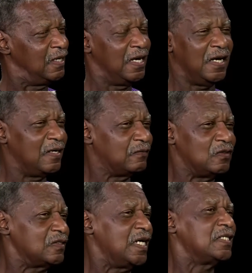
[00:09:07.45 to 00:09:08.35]
have all
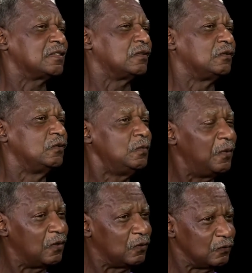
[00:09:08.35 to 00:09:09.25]
kinds of
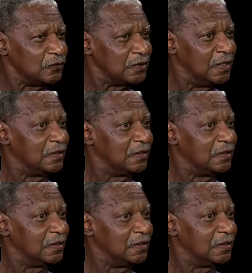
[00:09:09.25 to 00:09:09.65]
loopholes